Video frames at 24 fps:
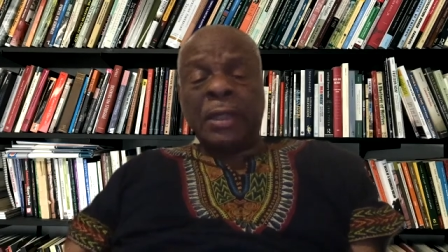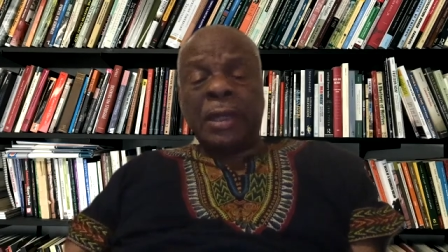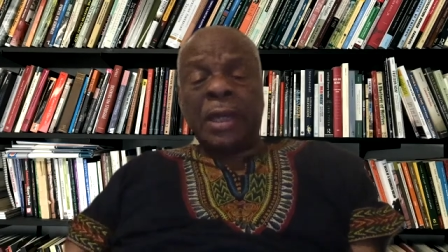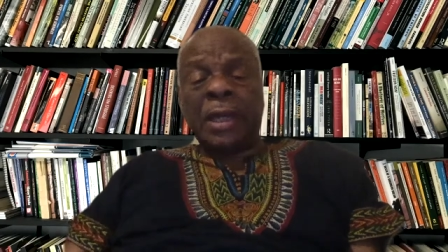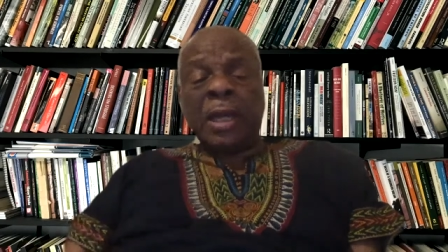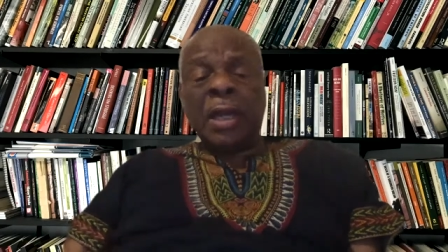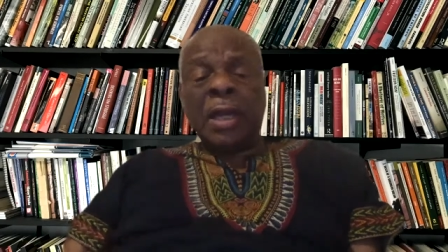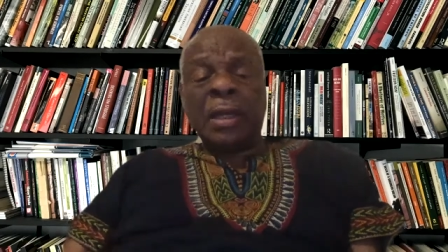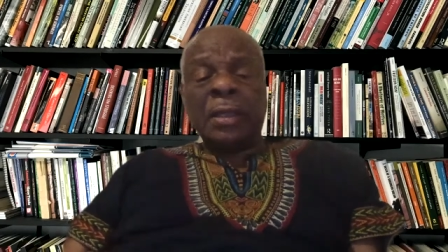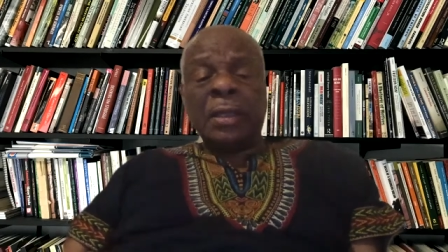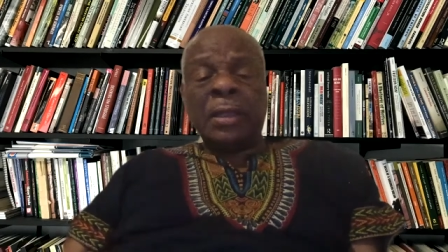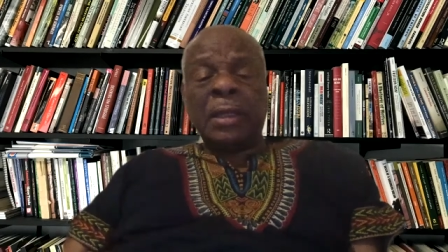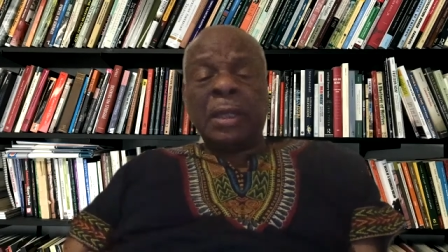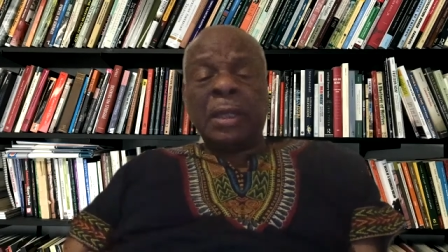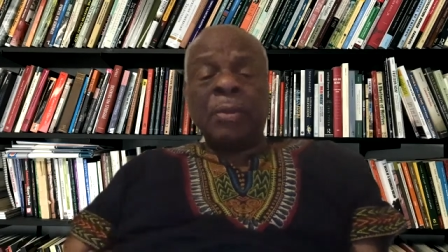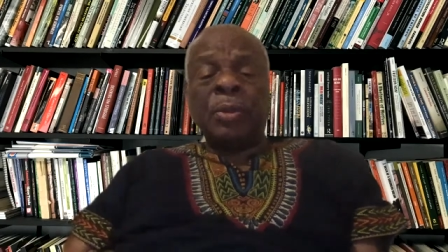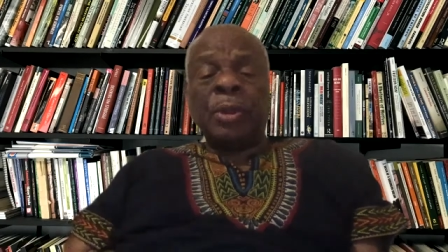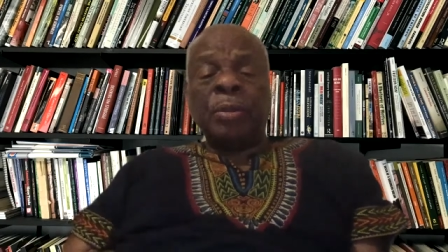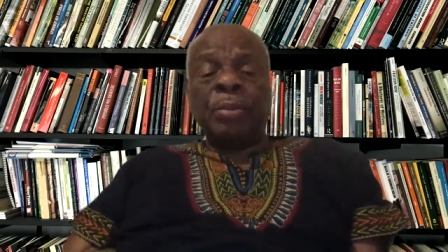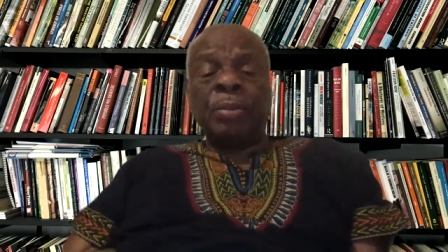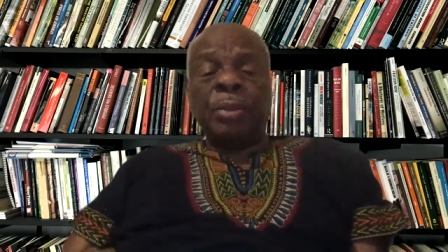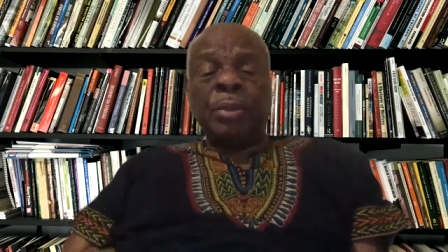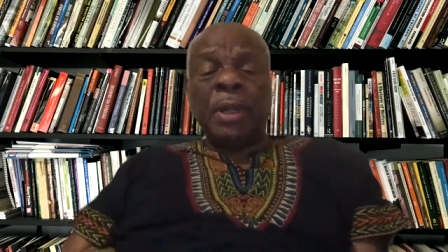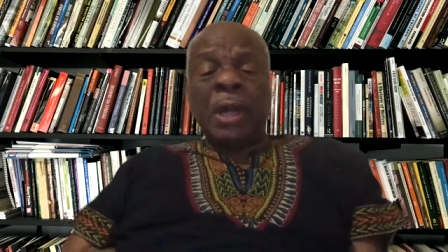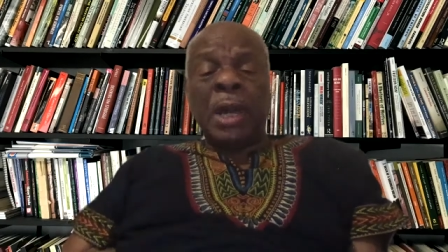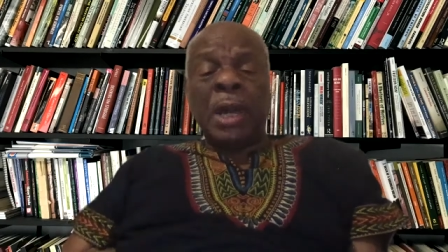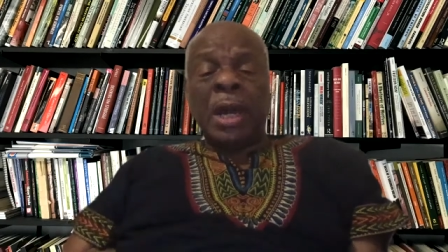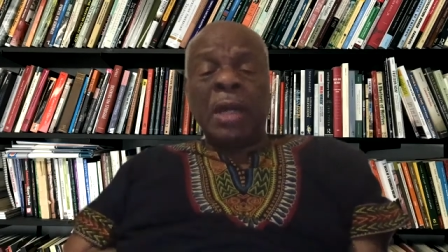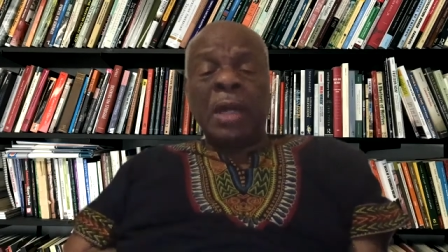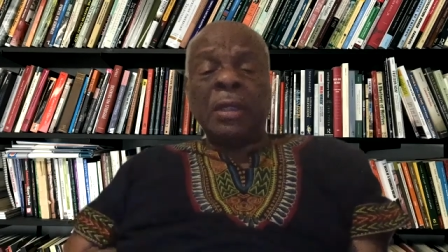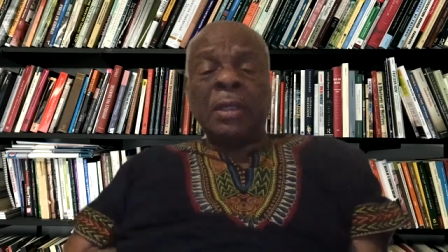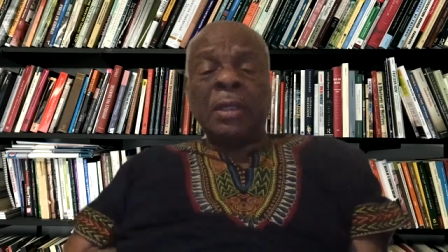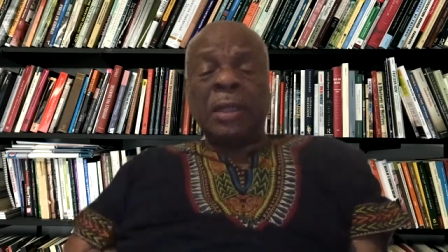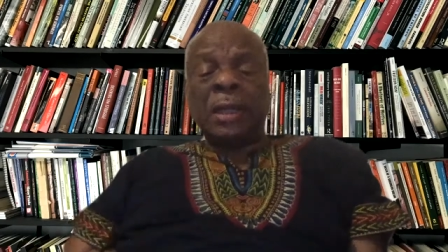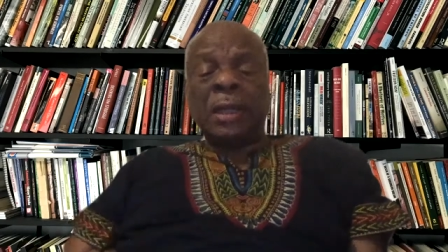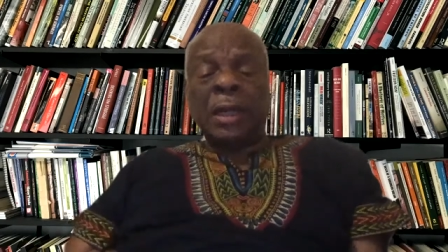that would be
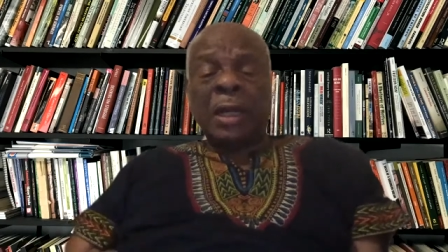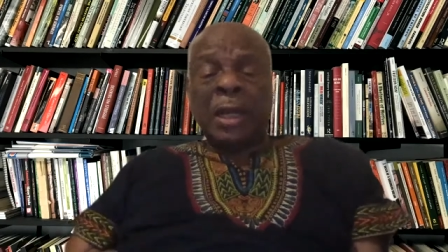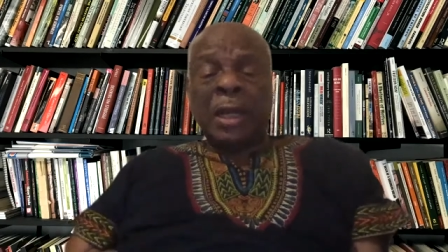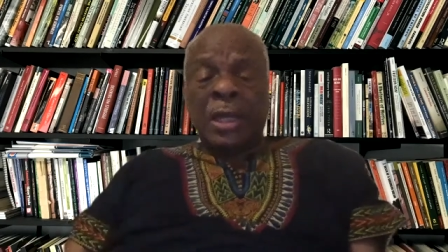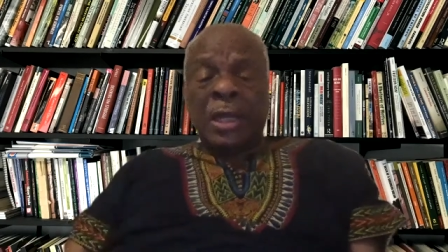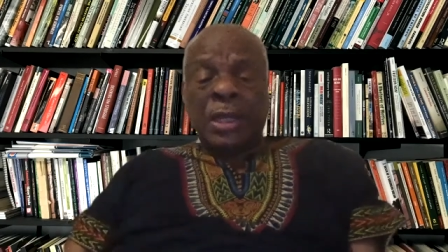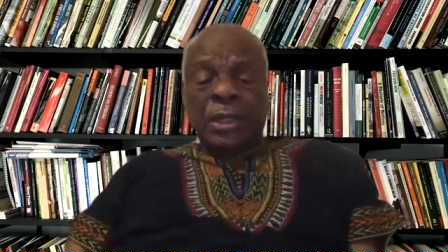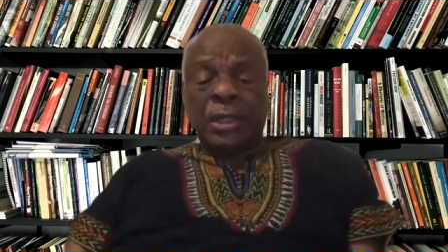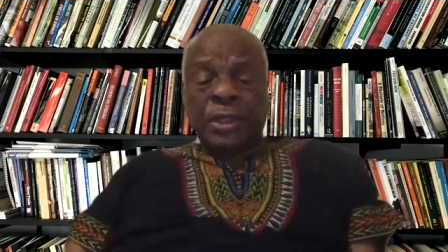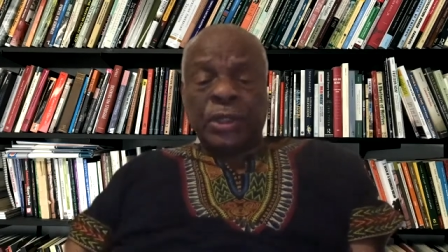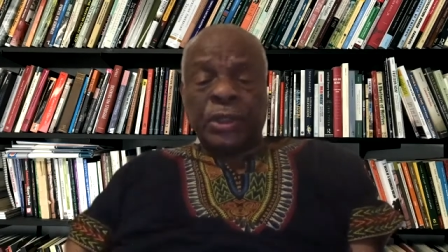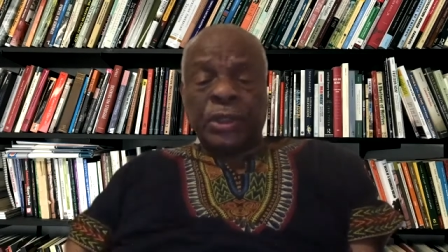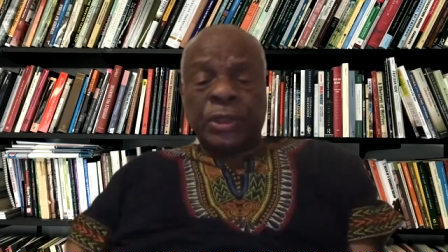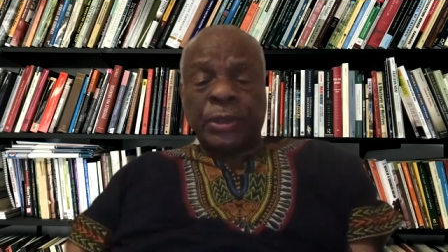unleashed